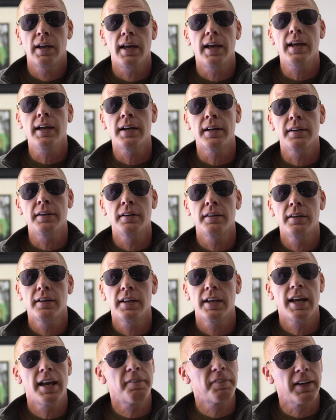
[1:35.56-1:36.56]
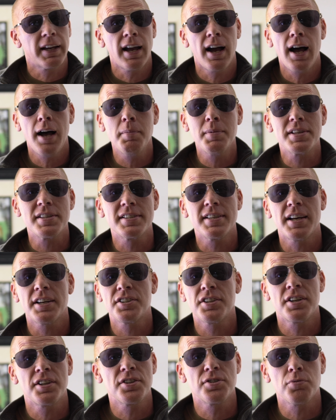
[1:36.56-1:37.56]
And if the comment
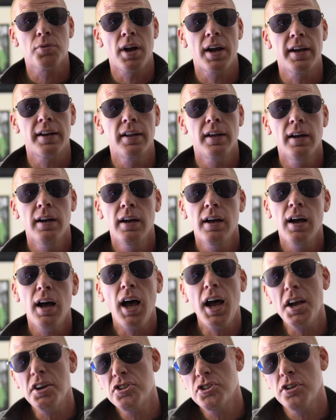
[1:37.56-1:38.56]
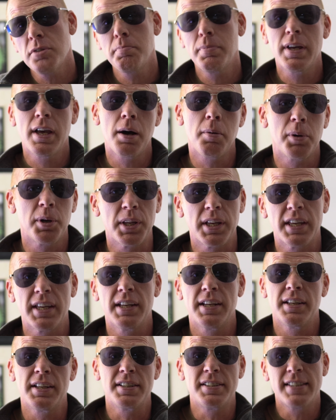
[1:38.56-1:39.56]
section is right, I should be able to
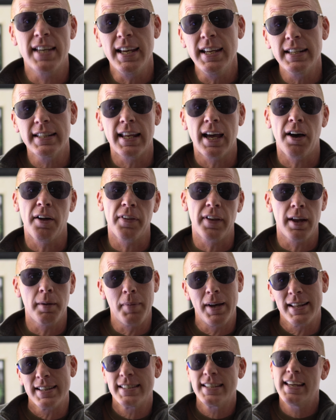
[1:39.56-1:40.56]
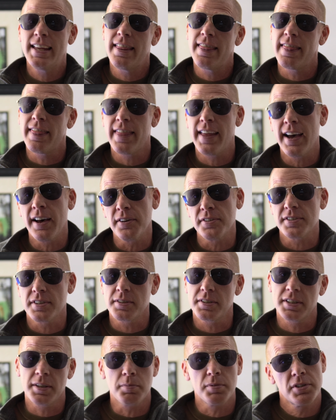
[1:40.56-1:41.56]
get a date now that I'm at
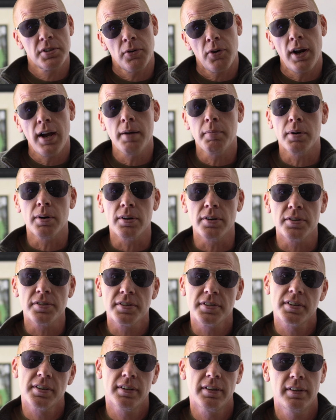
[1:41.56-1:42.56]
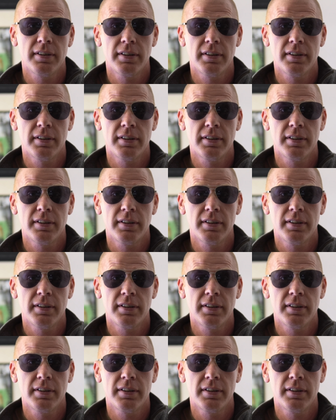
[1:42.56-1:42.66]
10,000 subscribers.